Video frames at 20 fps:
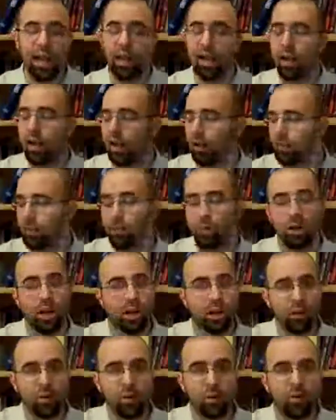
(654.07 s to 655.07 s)
We're
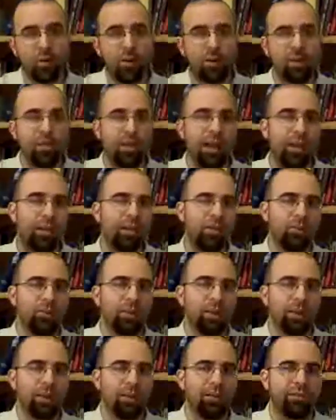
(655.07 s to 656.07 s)
not going to go into that
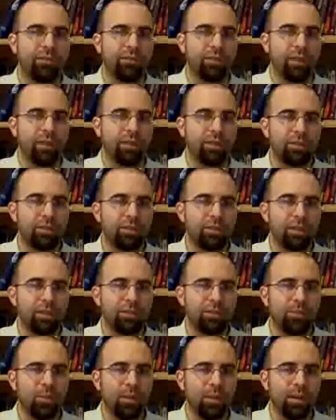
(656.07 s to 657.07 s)
duplicate information at this
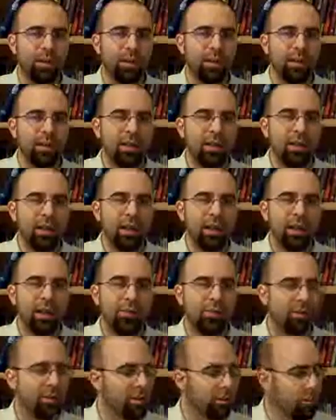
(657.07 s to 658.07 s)
point,
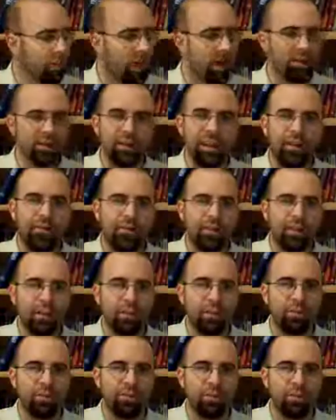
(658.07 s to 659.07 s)
but watch that
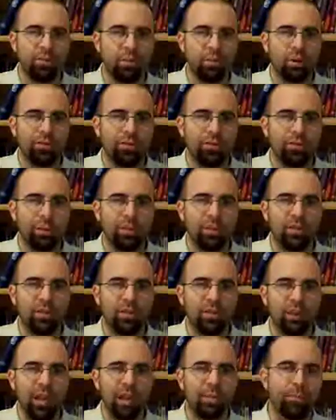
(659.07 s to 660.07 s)
video for more information
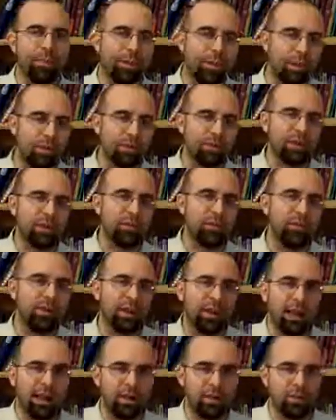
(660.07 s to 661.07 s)
on that. But here's a little bit
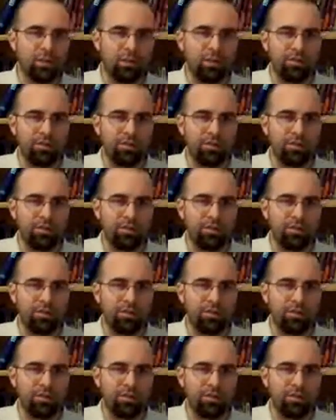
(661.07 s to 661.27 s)
of extra